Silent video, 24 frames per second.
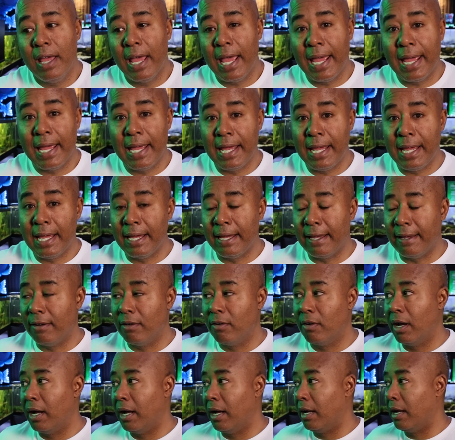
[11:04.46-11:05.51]
a,
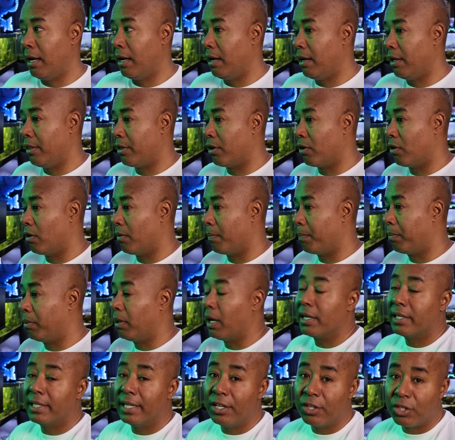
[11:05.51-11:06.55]
uh, they're
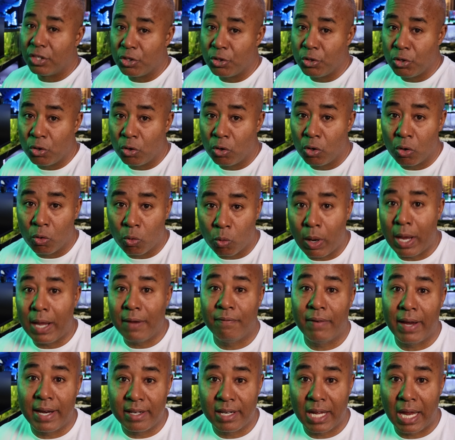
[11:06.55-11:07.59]
plugged into
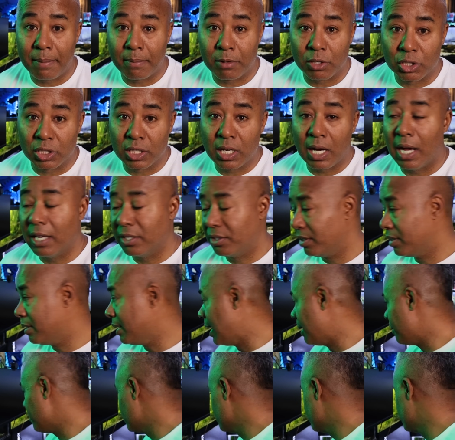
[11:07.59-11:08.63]
Wi-Fi timers, Casa
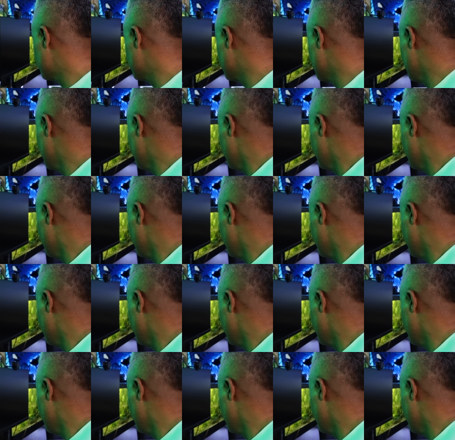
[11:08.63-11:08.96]
timers.